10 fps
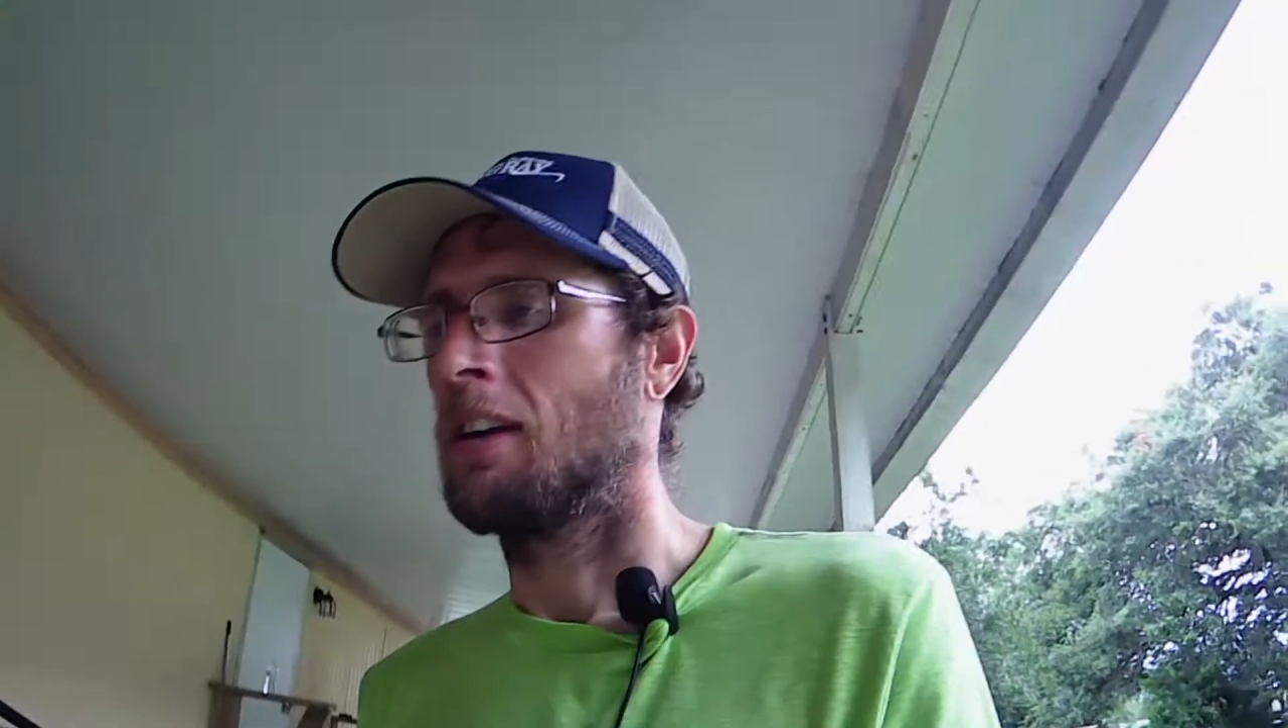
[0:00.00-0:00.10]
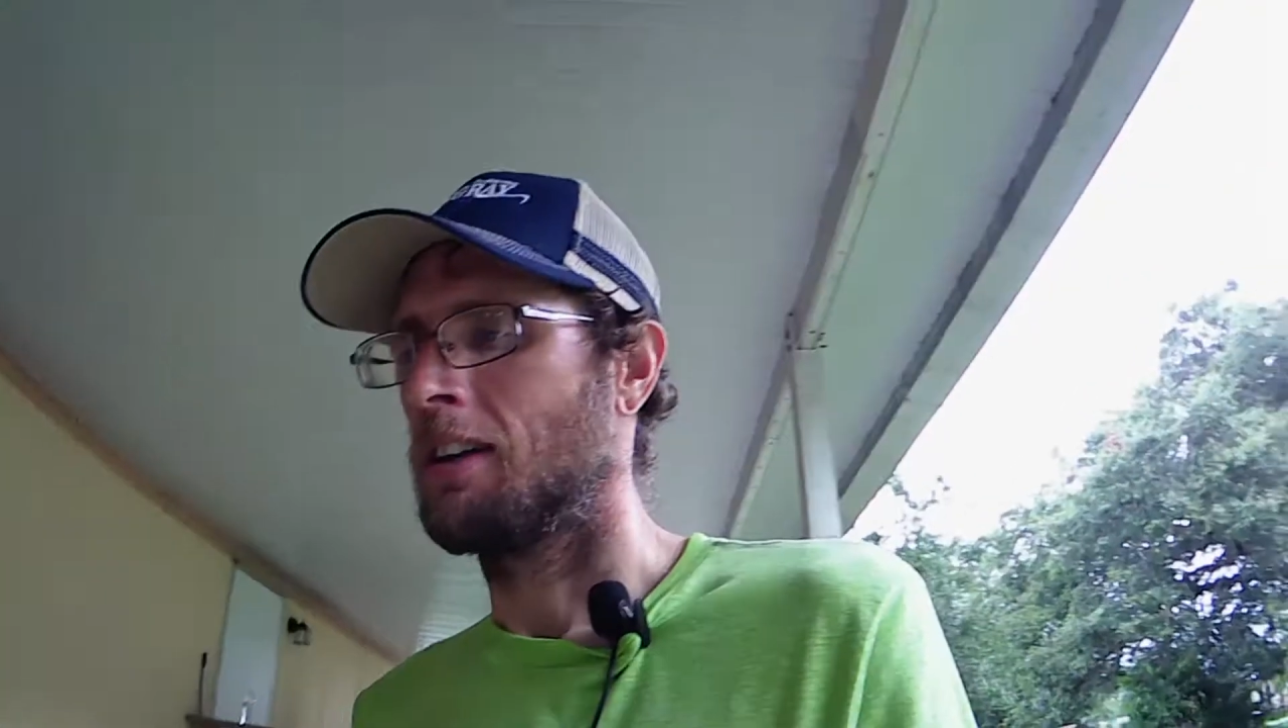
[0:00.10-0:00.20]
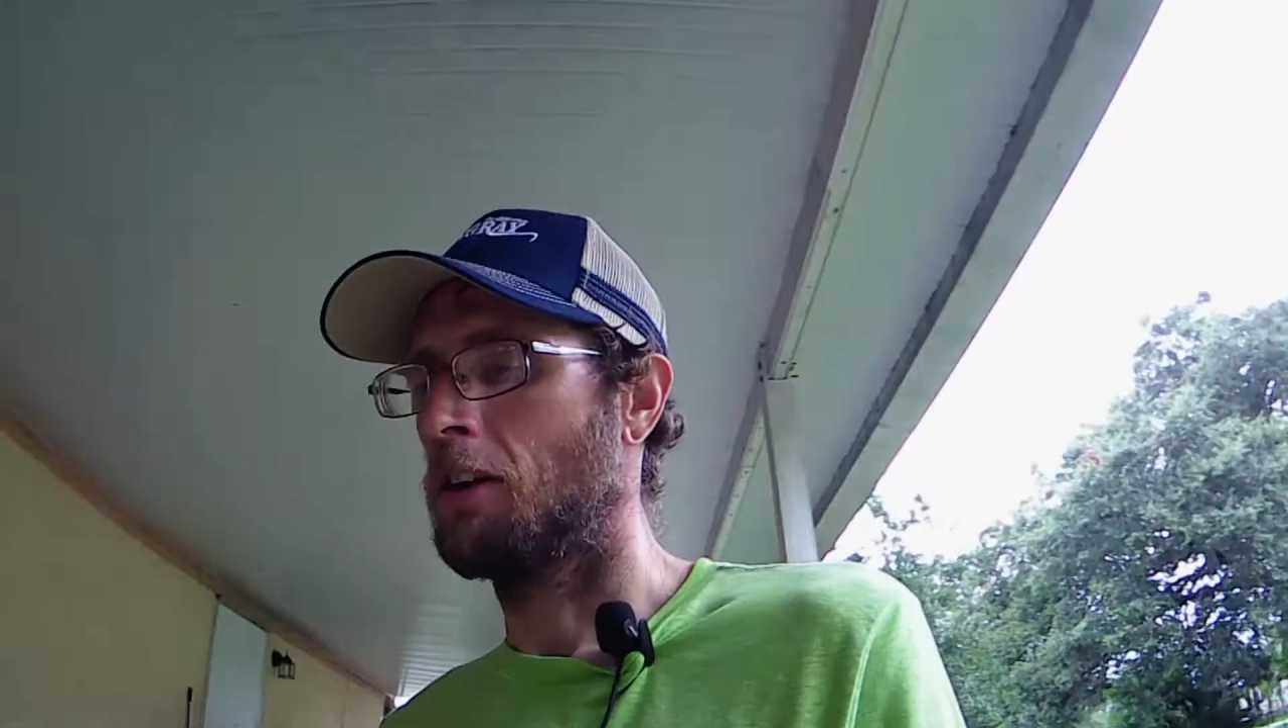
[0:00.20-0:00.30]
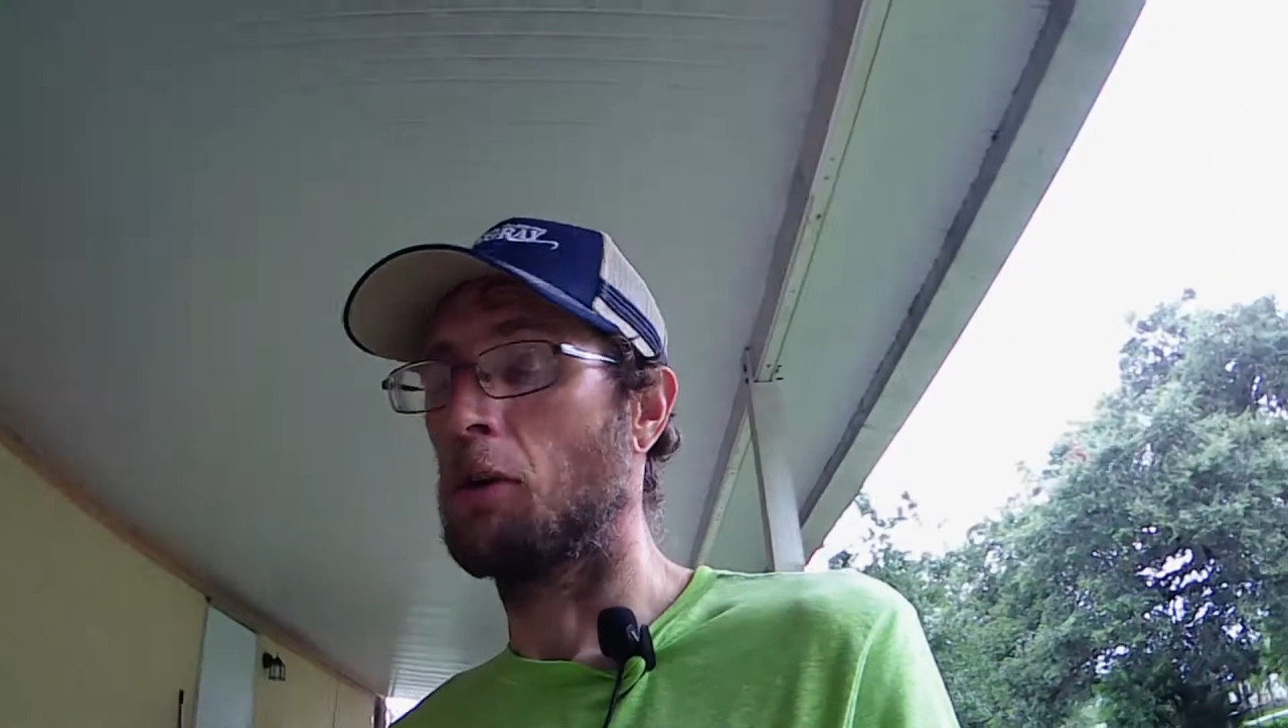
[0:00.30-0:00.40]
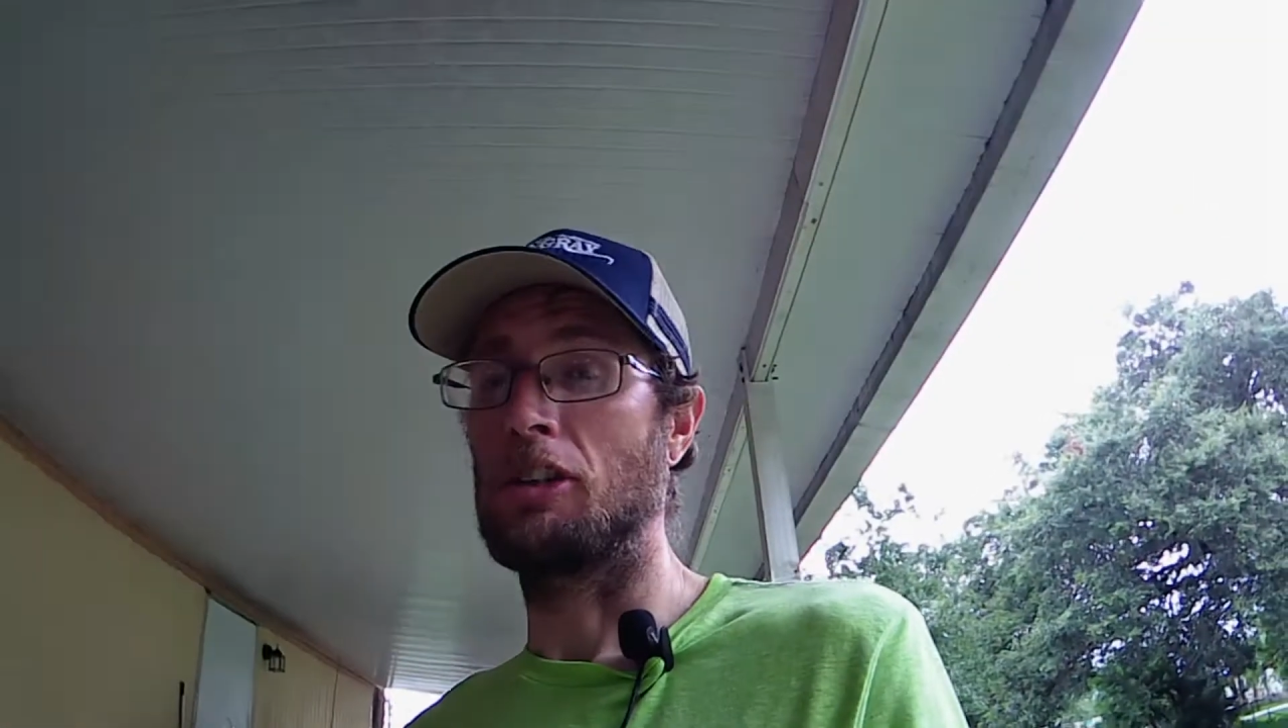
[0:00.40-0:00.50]

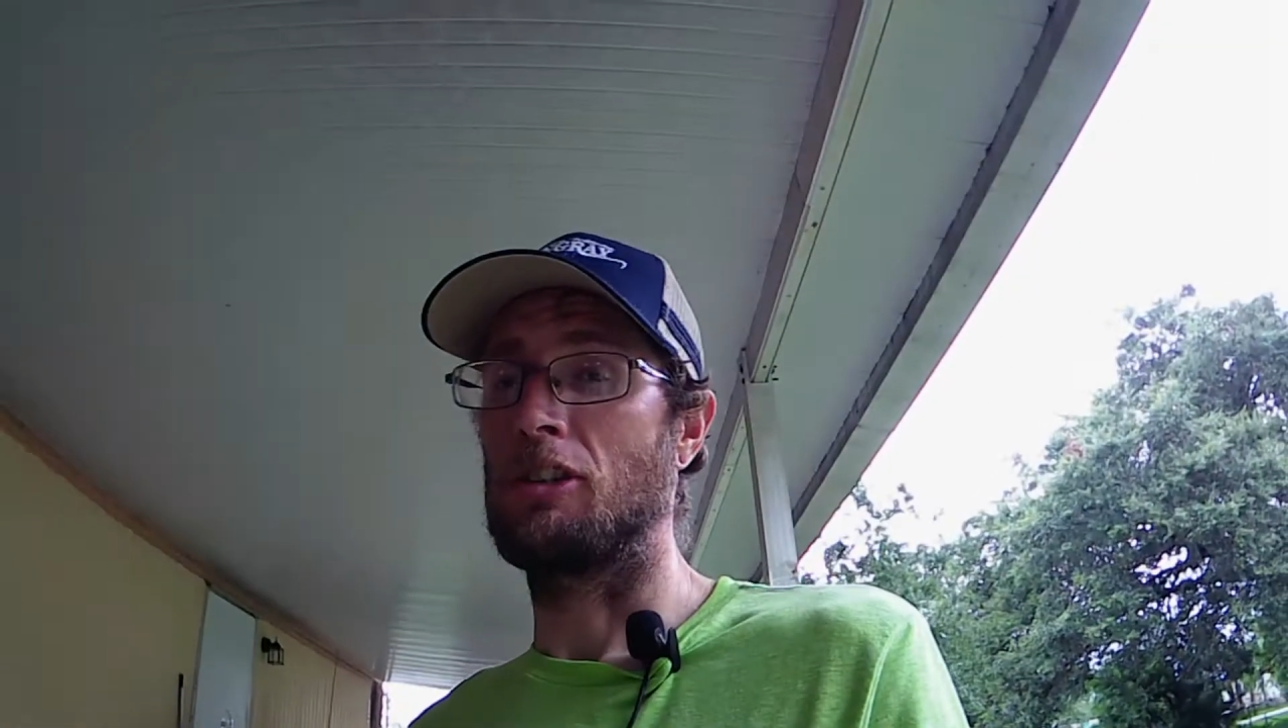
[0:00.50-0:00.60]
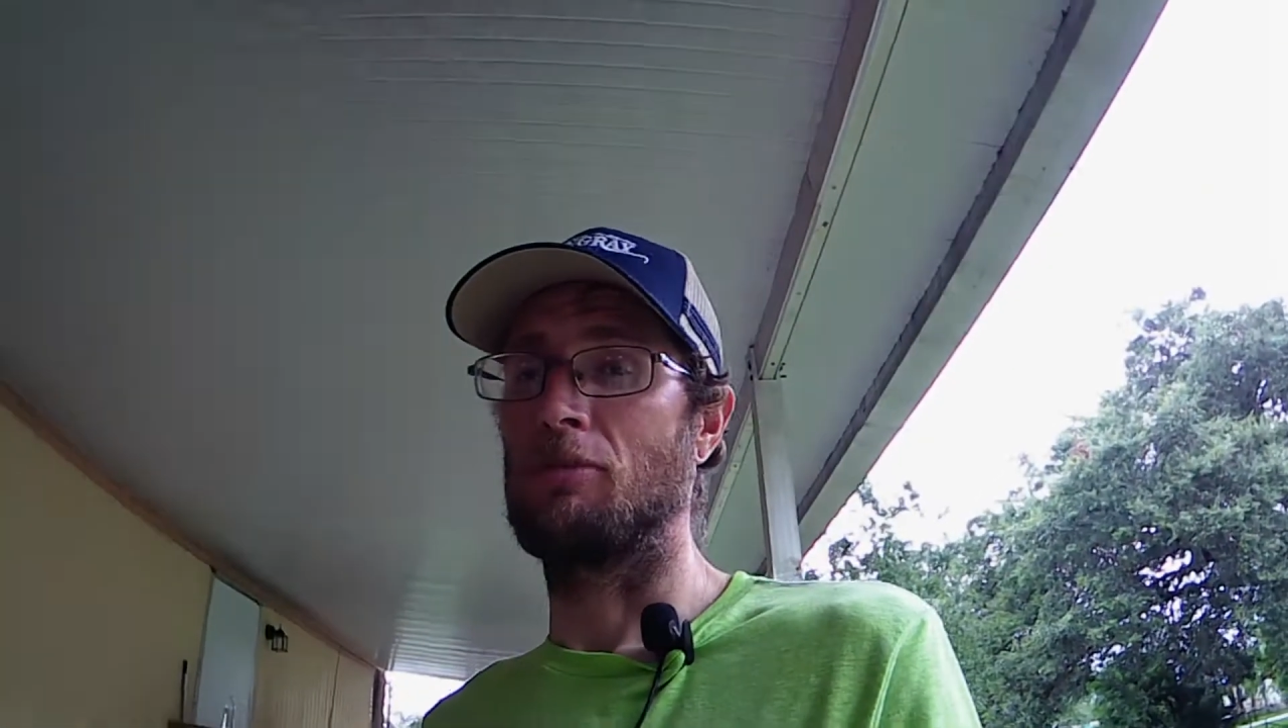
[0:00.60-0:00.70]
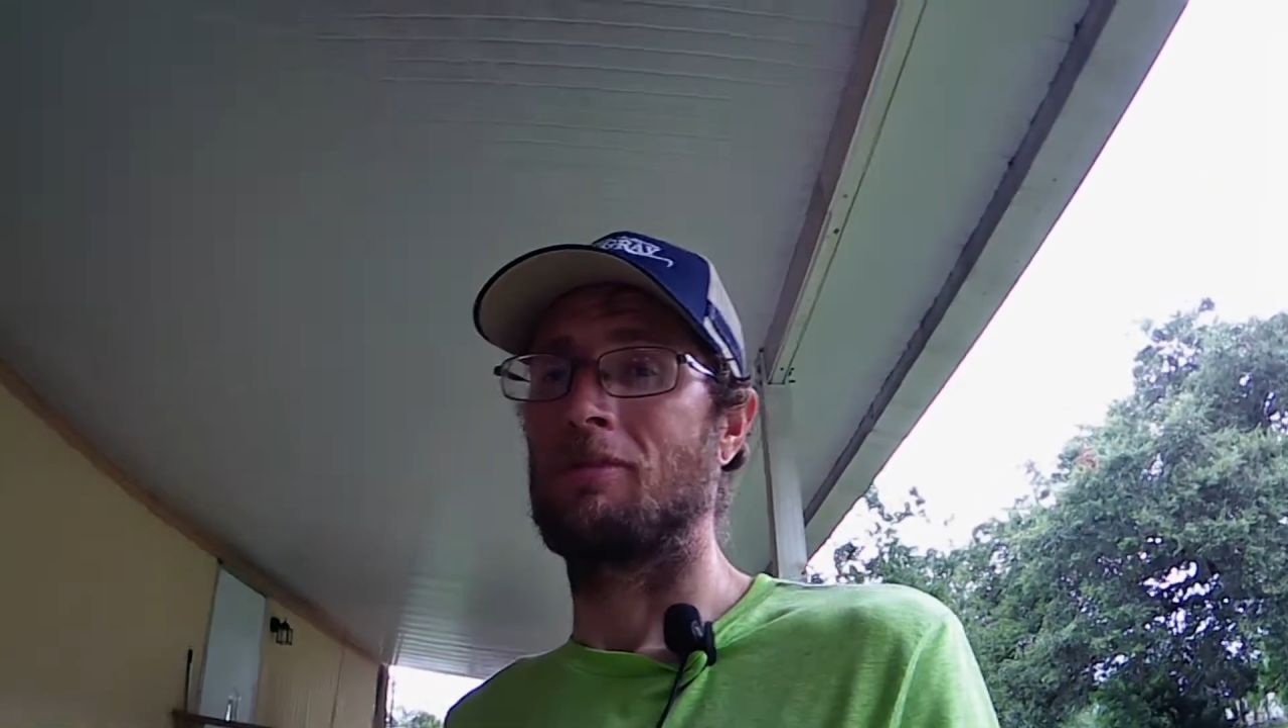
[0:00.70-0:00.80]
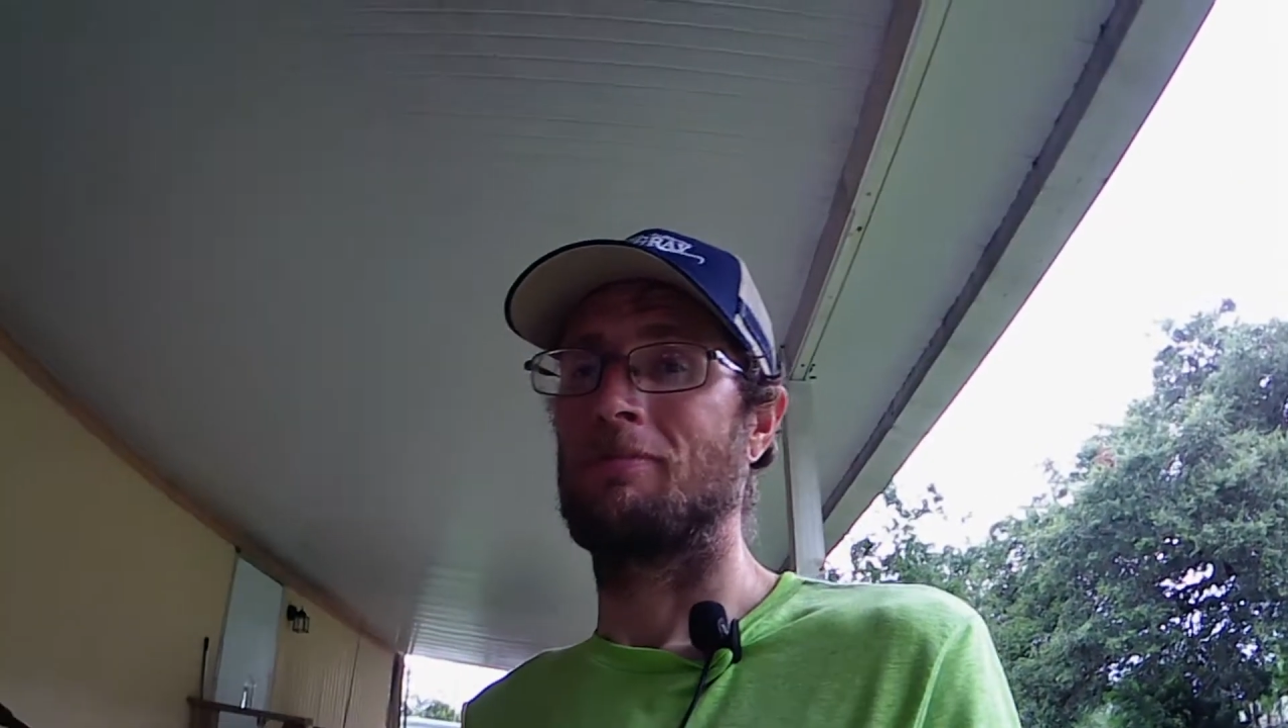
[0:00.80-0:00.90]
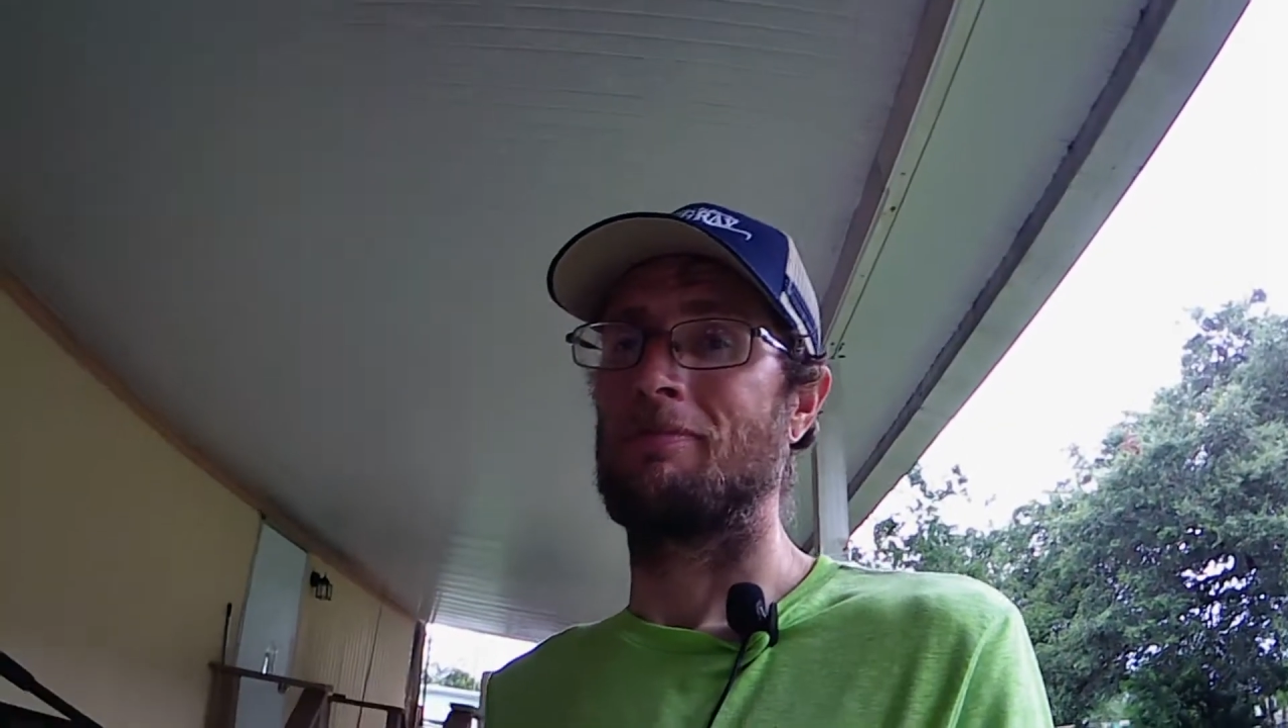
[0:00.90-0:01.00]
No issues.